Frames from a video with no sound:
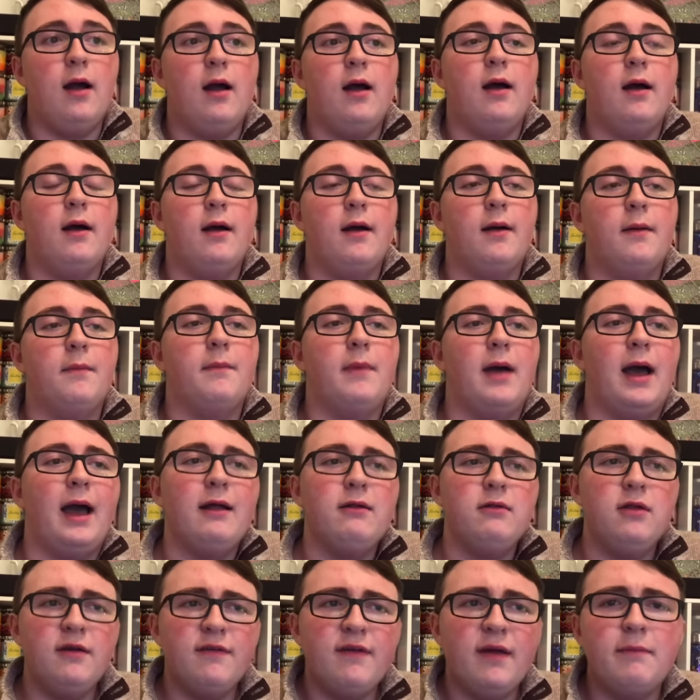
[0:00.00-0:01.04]
I
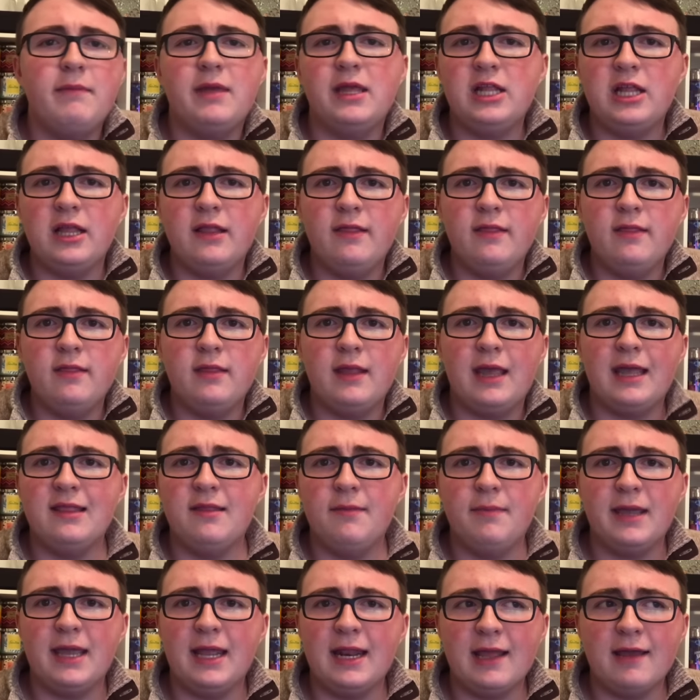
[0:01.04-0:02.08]
don't know if I mentioned in
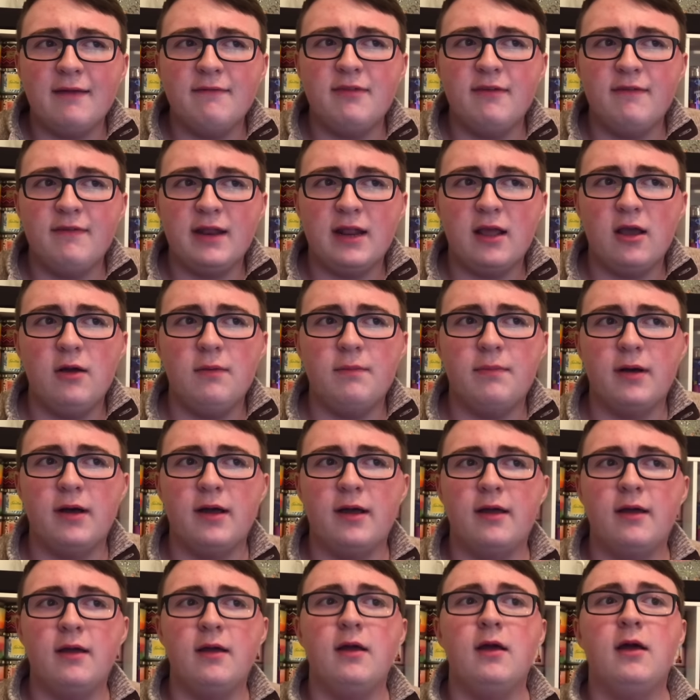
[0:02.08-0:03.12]
the beginning of the video,
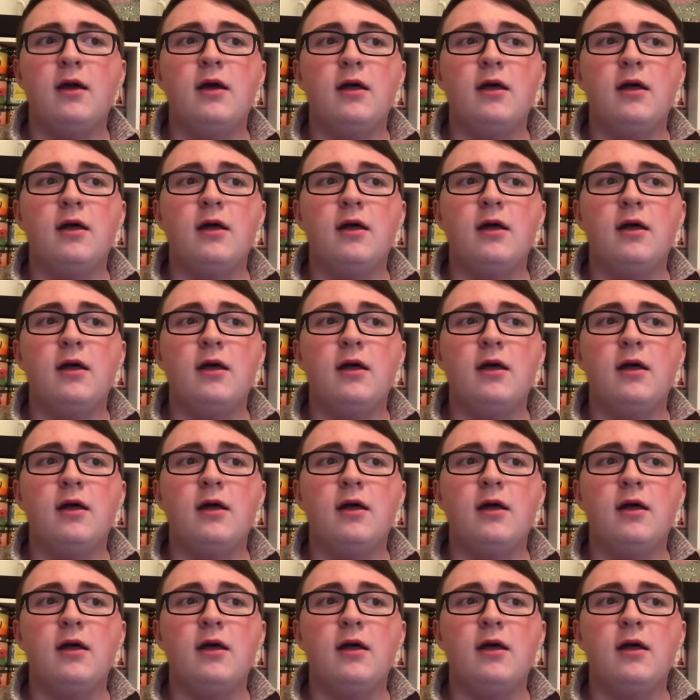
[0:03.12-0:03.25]
but